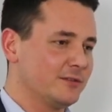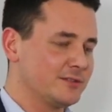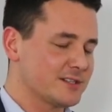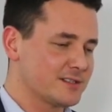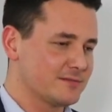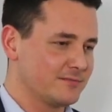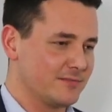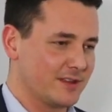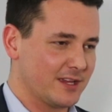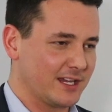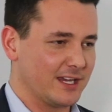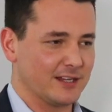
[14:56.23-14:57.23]
just
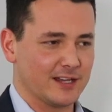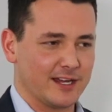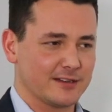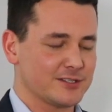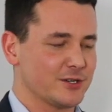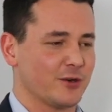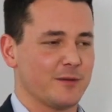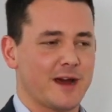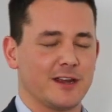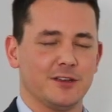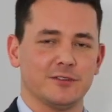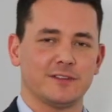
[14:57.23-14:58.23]
again, like showing them how
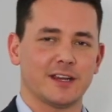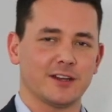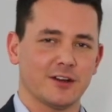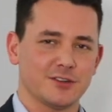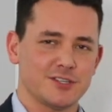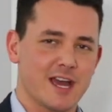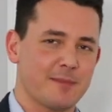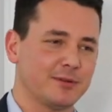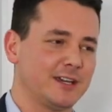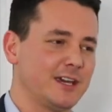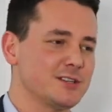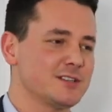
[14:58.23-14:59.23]
to use technology
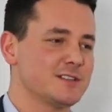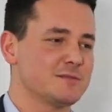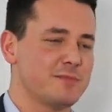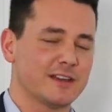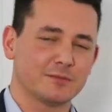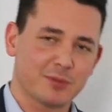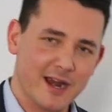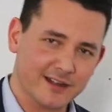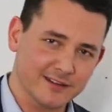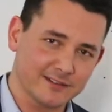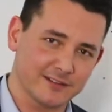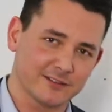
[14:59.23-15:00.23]
applications, best
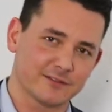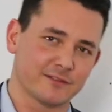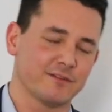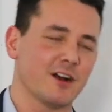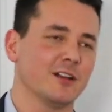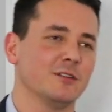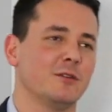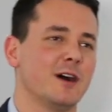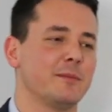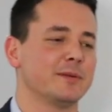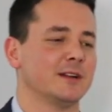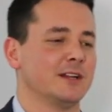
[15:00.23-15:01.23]
practices for
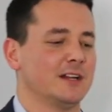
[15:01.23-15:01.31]
follow-up,